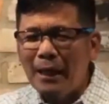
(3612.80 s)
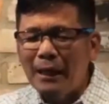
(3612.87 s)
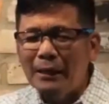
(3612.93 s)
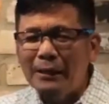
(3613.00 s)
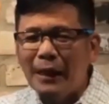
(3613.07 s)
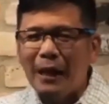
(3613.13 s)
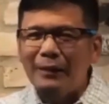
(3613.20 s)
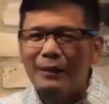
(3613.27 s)

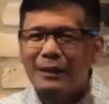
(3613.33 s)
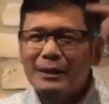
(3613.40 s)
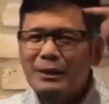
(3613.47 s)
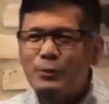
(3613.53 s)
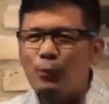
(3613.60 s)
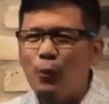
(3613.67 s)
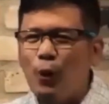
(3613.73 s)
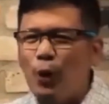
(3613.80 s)
Not
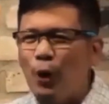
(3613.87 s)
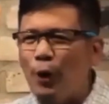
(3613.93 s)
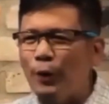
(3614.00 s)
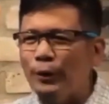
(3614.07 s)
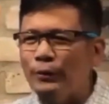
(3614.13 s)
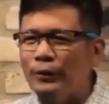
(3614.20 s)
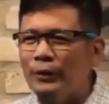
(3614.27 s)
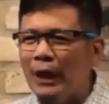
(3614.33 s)
this world
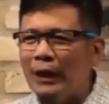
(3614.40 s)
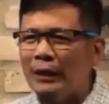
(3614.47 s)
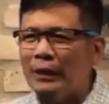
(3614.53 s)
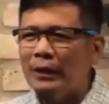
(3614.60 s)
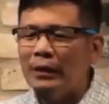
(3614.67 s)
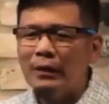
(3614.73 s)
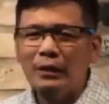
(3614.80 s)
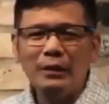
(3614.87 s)
that,
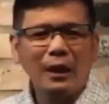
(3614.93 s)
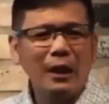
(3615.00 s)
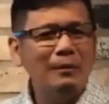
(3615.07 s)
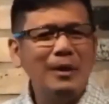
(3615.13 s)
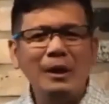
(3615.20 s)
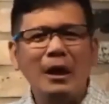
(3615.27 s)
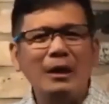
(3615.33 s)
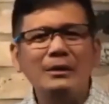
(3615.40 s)

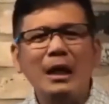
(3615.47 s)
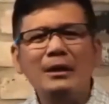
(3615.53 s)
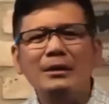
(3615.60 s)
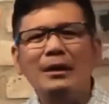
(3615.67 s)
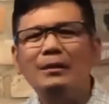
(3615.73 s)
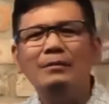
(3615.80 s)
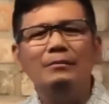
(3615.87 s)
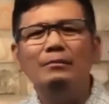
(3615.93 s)
because
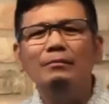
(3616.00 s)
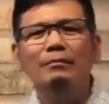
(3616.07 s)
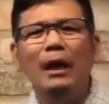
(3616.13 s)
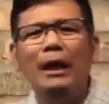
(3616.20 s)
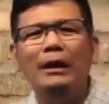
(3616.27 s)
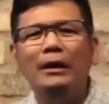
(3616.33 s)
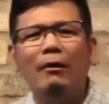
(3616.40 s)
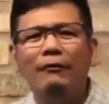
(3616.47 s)

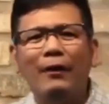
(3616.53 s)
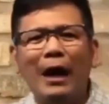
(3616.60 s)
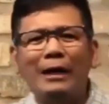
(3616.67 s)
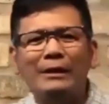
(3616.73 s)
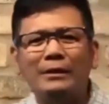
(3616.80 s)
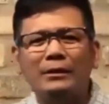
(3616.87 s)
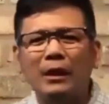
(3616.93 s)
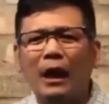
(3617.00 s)
many of
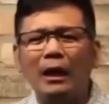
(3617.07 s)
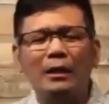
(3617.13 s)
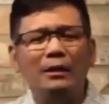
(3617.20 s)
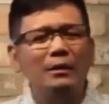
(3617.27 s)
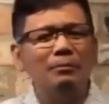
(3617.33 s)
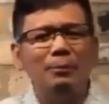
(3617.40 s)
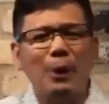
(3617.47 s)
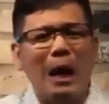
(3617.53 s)
us
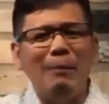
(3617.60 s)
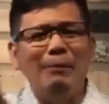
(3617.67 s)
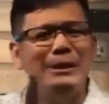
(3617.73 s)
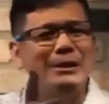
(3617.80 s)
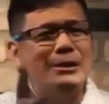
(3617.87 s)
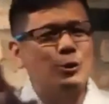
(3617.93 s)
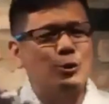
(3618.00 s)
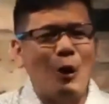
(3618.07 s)
probably
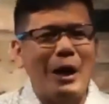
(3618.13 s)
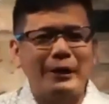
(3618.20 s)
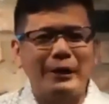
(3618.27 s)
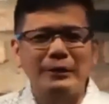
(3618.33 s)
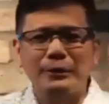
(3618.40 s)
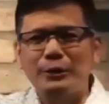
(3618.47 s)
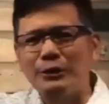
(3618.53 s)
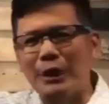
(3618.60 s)
struggle
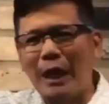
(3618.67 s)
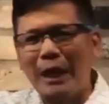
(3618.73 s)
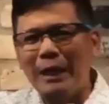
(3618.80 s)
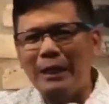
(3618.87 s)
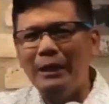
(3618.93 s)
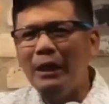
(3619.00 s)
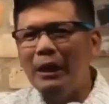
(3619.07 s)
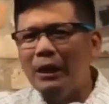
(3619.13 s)

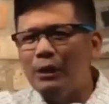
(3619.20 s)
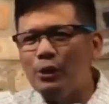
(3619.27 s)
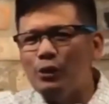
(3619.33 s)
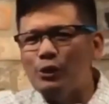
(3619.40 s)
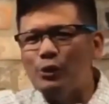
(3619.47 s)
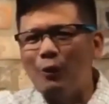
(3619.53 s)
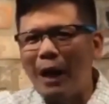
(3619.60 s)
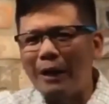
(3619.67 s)
today. You
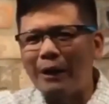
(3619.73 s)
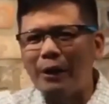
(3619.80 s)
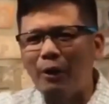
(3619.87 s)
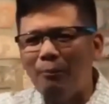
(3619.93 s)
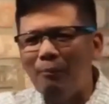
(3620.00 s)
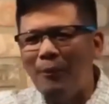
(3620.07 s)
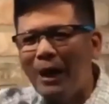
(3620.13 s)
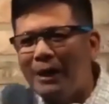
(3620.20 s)
struggle
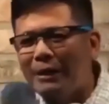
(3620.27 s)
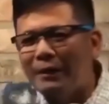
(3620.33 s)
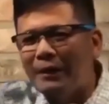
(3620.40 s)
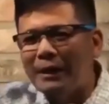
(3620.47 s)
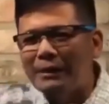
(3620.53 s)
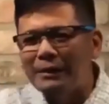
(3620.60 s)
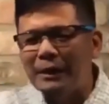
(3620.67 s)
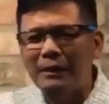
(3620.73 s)
of many
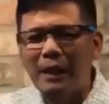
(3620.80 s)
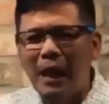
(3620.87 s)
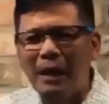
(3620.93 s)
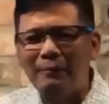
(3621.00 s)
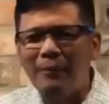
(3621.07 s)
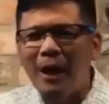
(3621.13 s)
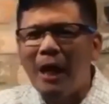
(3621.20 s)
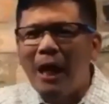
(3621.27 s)
things in life.
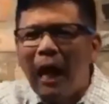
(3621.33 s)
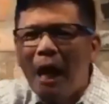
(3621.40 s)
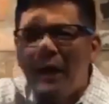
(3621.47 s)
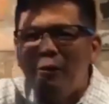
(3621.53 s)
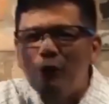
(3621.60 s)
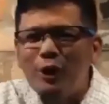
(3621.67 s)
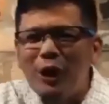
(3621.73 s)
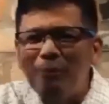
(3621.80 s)
And
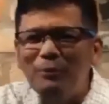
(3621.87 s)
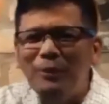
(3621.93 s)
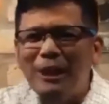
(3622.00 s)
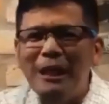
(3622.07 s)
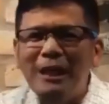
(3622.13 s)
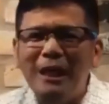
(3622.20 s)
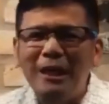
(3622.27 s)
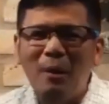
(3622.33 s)
you keep
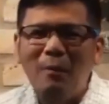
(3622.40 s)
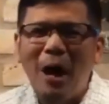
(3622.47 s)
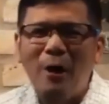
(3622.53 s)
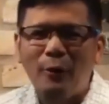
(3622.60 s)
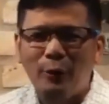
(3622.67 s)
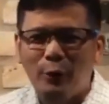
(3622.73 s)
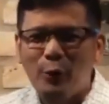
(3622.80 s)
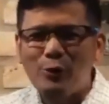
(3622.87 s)
thinking
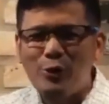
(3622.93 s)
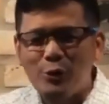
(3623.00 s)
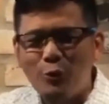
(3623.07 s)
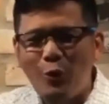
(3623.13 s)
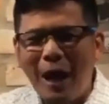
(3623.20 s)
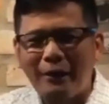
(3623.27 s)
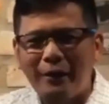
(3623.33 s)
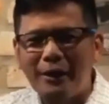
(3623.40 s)
about those
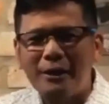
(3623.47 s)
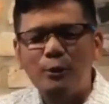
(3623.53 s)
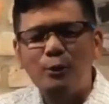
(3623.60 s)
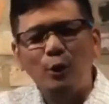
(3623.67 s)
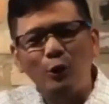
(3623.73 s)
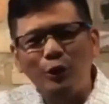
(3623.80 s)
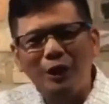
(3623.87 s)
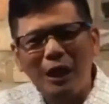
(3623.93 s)
struggles. You
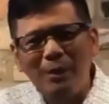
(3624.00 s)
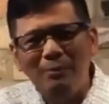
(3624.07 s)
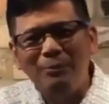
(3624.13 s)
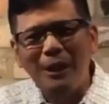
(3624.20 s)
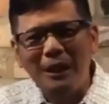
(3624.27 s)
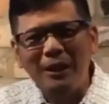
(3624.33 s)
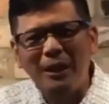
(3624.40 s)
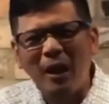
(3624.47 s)
keep
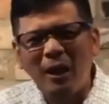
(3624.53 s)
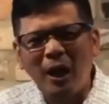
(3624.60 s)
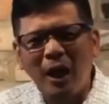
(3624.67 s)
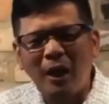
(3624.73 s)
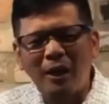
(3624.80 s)
thinking